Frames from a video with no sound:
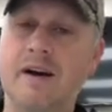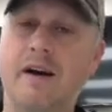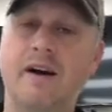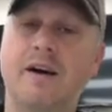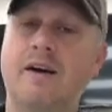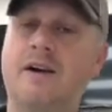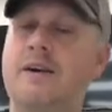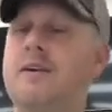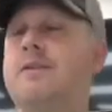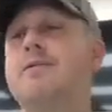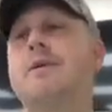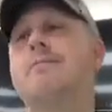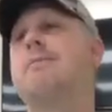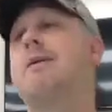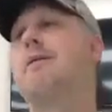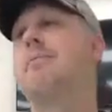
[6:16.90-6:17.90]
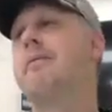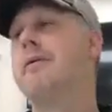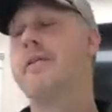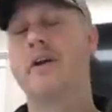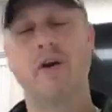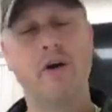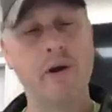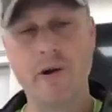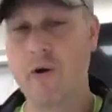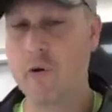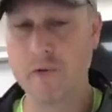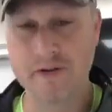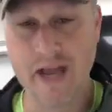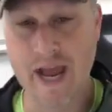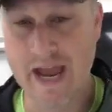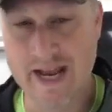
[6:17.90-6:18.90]
Oh, remember the good
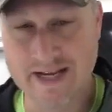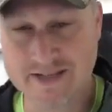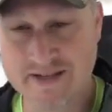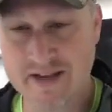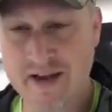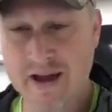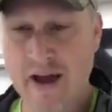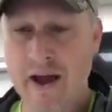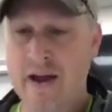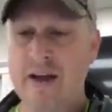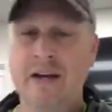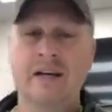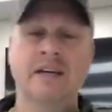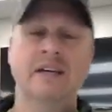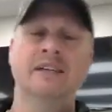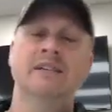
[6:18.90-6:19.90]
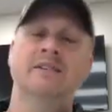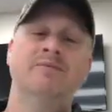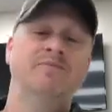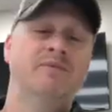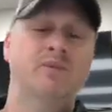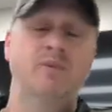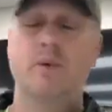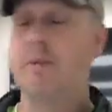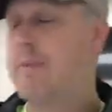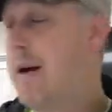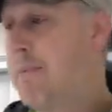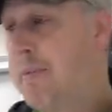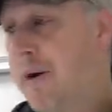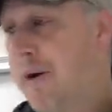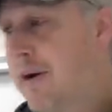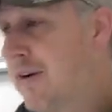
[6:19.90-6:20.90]
old days.
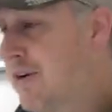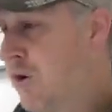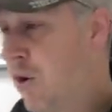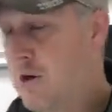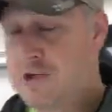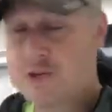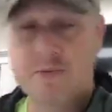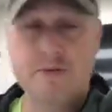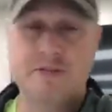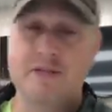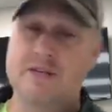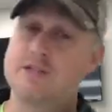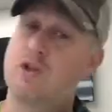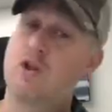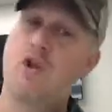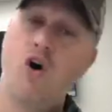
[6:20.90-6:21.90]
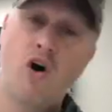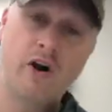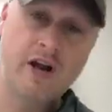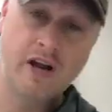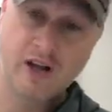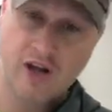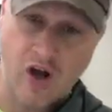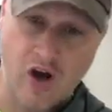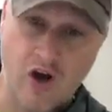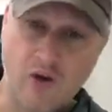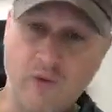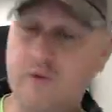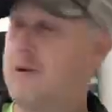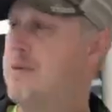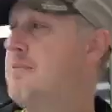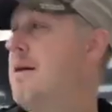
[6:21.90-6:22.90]
Remember Christmases long
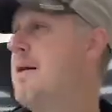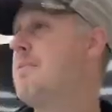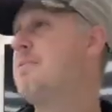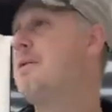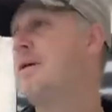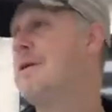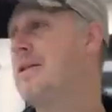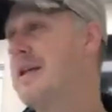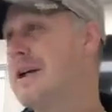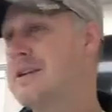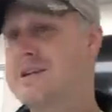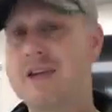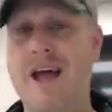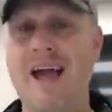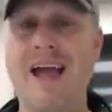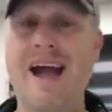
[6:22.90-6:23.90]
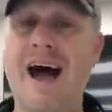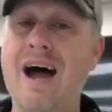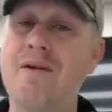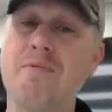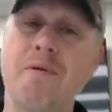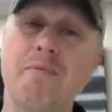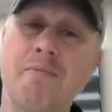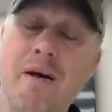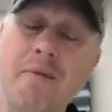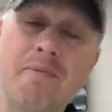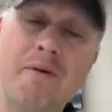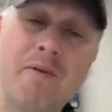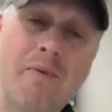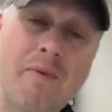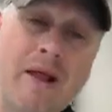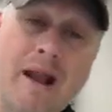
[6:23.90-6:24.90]
ago. Remember this. Hey, I
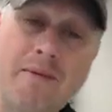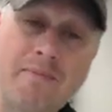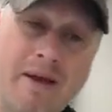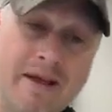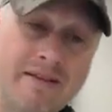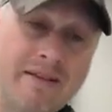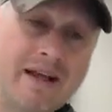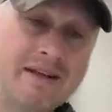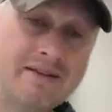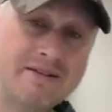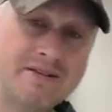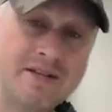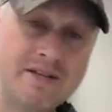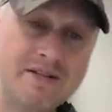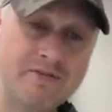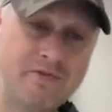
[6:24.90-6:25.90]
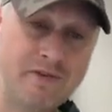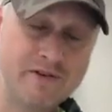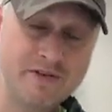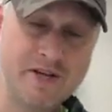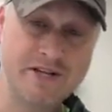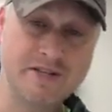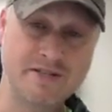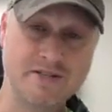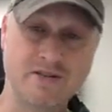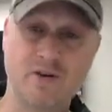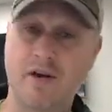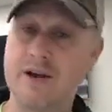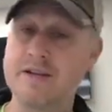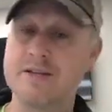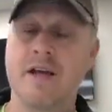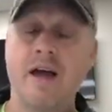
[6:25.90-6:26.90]
remember when I made that decision for Jesus
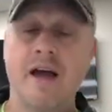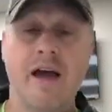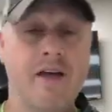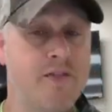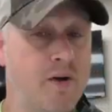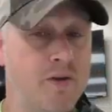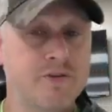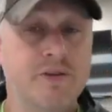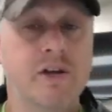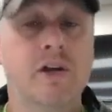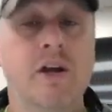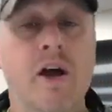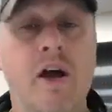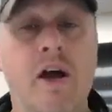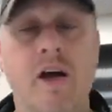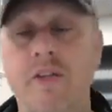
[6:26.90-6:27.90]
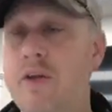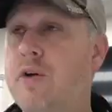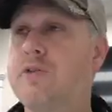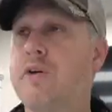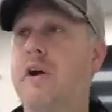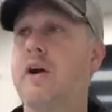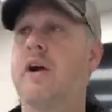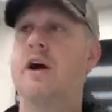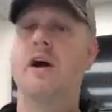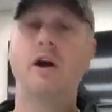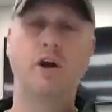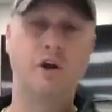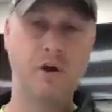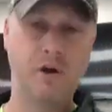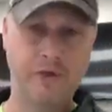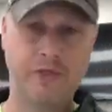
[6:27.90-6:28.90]
Christ. And those are those are
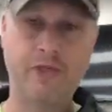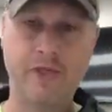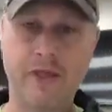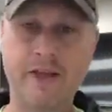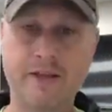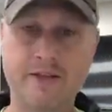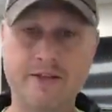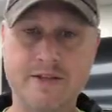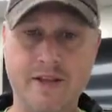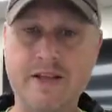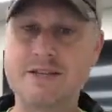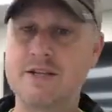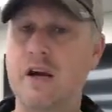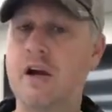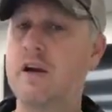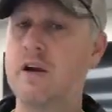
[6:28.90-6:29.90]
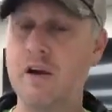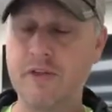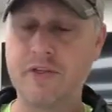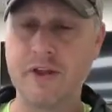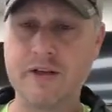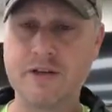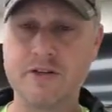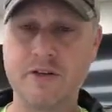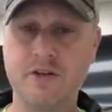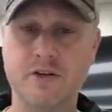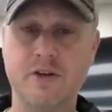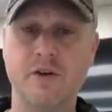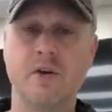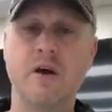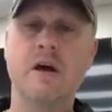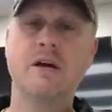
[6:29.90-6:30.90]
good things. That's a good thing to
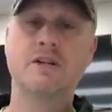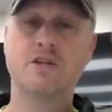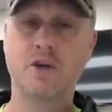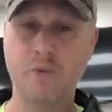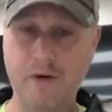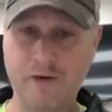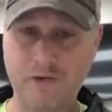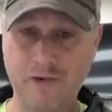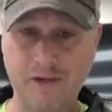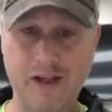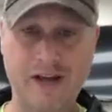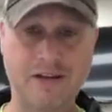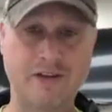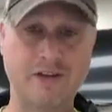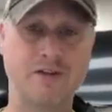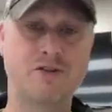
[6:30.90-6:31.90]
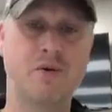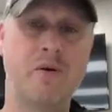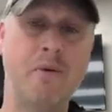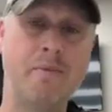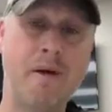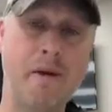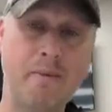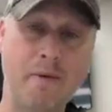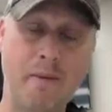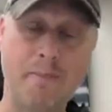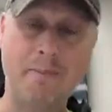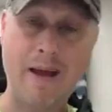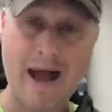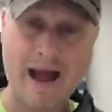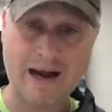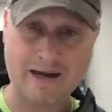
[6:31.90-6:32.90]
do, to reflect, to remember
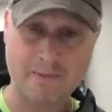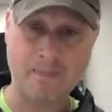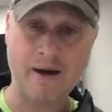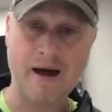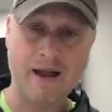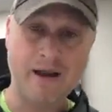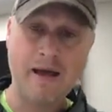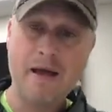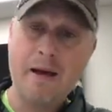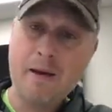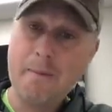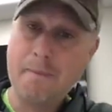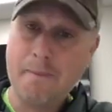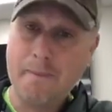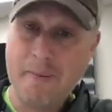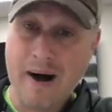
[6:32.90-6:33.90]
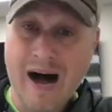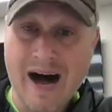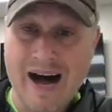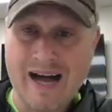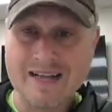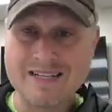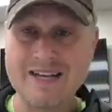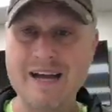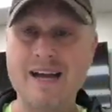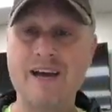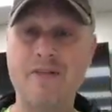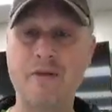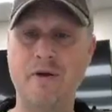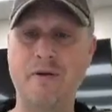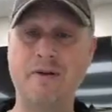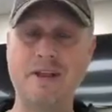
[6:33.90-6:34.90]
back upon. But
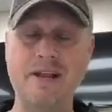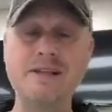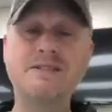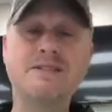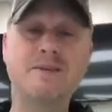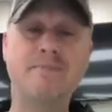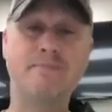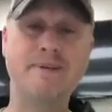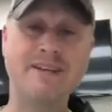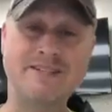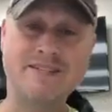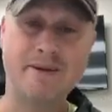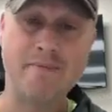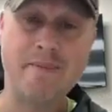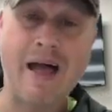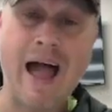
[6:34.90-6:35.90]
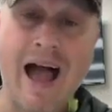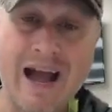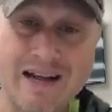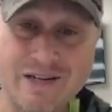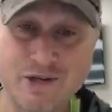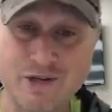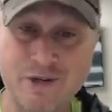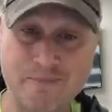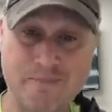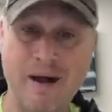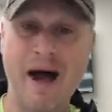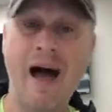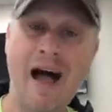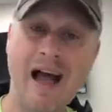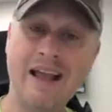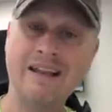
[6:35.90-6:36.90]
there needs to be some action
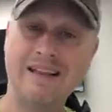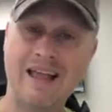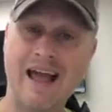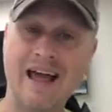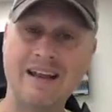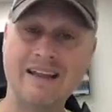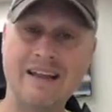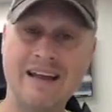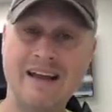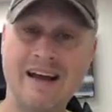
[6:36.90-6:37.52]
behind that.